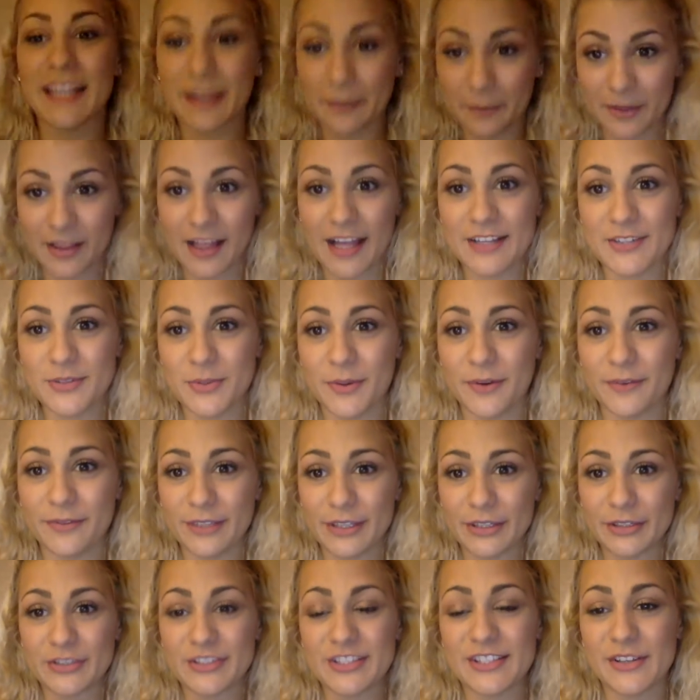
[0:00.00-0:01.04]
and I'm glad to have
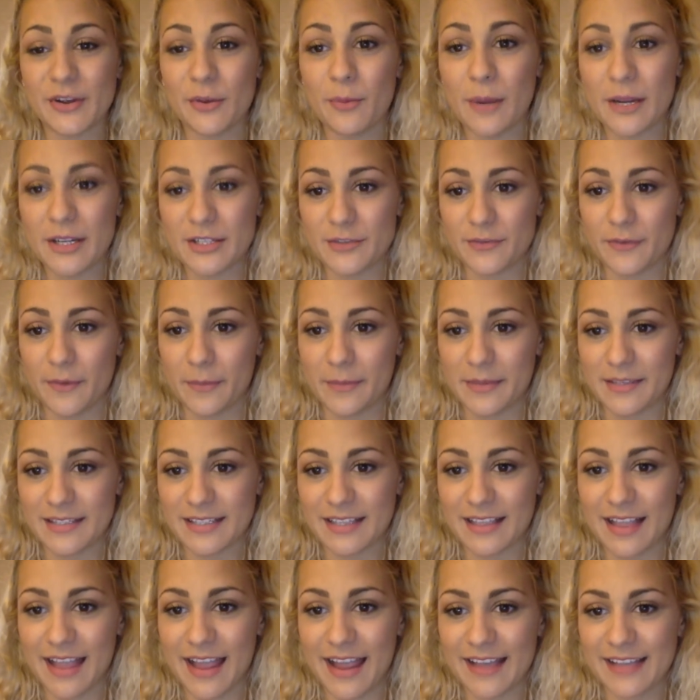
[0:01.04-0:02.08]
learned so much from this
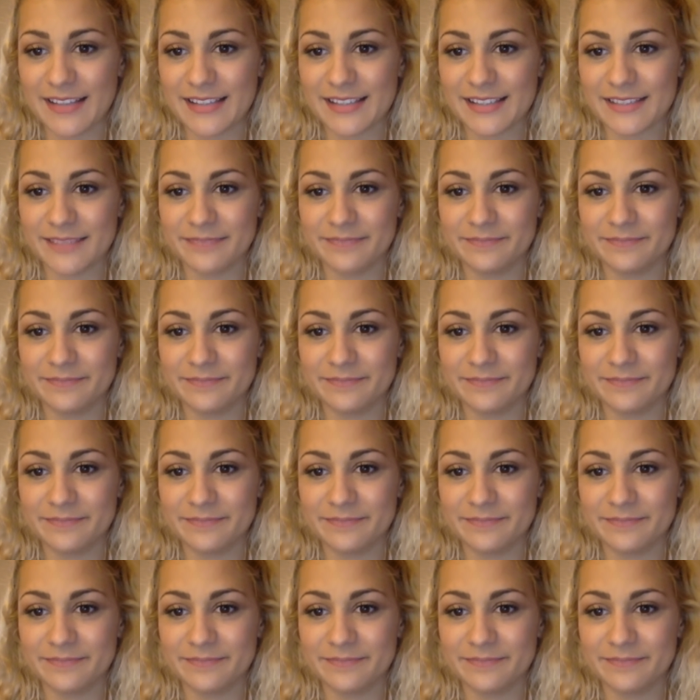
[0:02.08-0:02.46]
class.